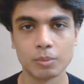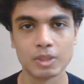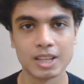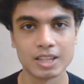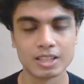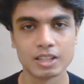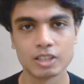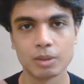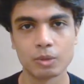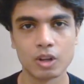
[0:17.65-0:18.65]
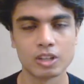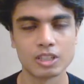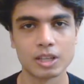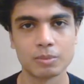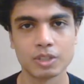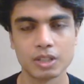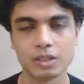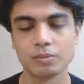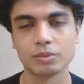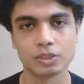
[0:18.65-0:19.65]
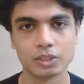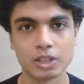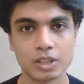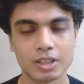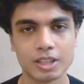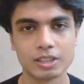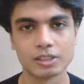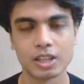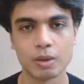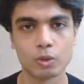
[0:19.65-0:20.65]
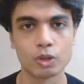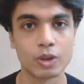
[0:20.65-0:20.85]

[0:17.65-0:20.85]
things and some concepts and certain things that I want to